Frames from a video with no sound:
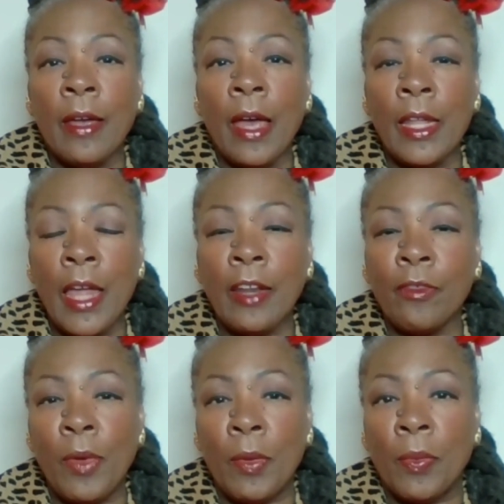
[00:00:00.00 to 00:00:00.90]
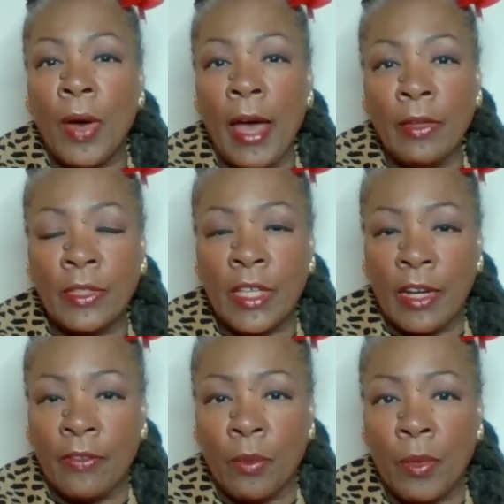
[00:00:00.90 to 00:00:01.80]
a lot of people
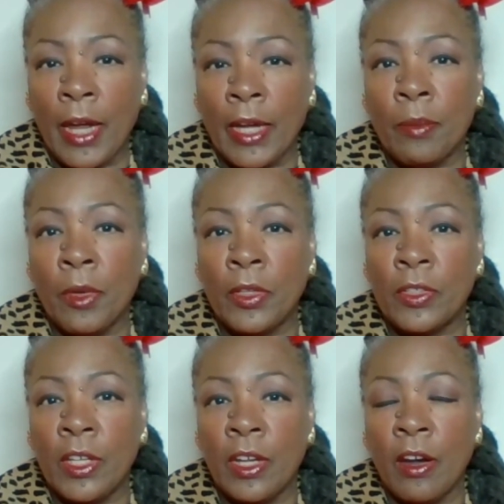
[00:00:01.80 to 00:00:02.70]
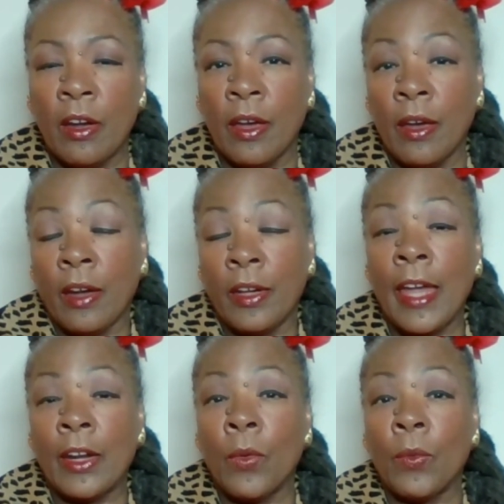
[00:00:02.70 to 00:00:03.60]
outside of the Black community are
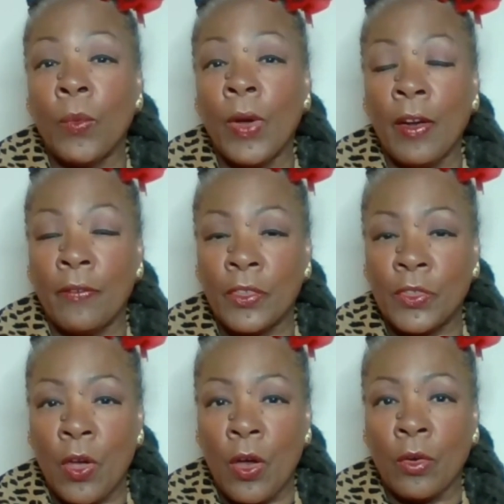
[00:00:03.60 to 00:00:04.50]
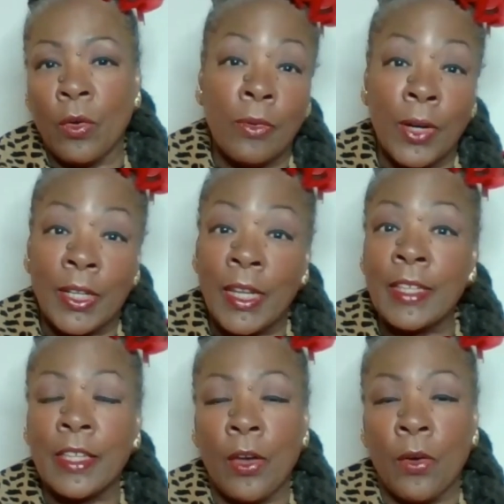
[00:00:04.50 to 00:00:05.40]
not aware of the song or are
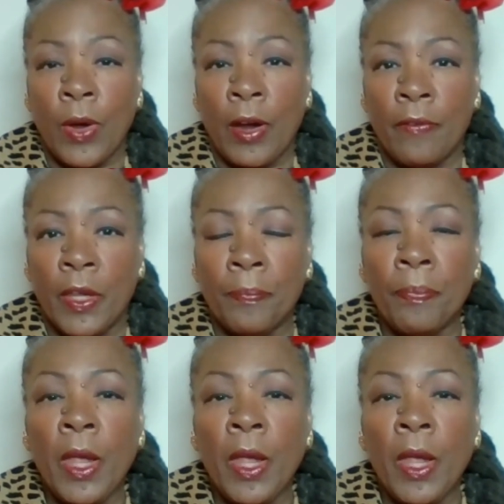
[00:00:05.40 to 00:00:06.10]
less aware of it.